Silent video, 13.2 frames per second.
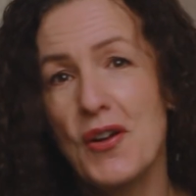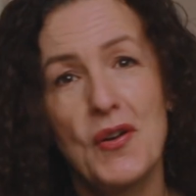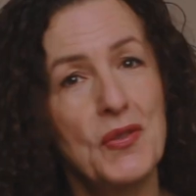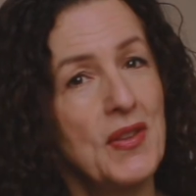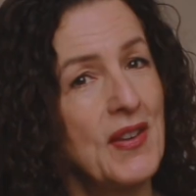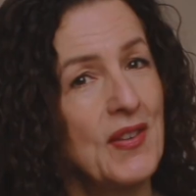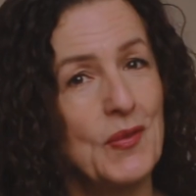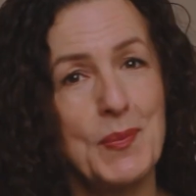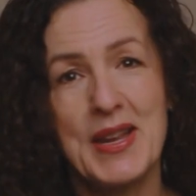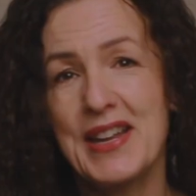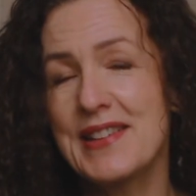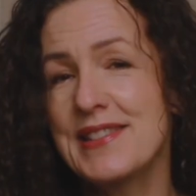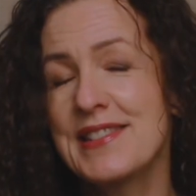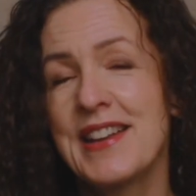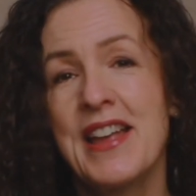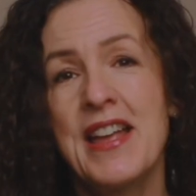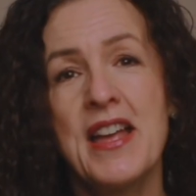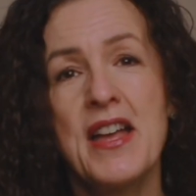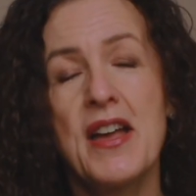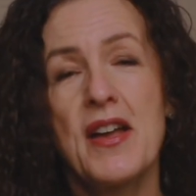on this beach.
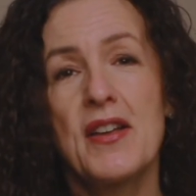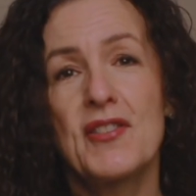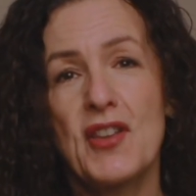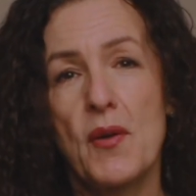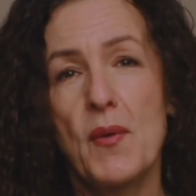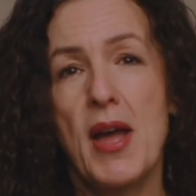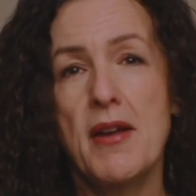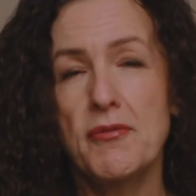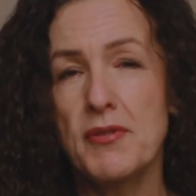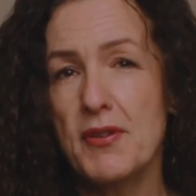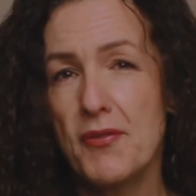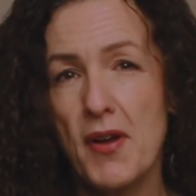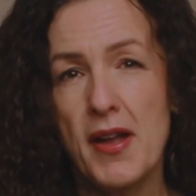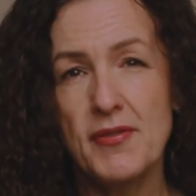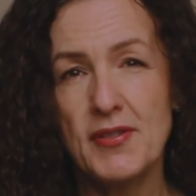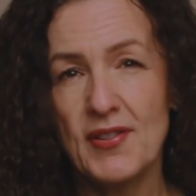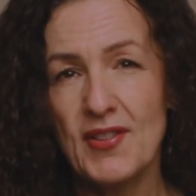So every 5 to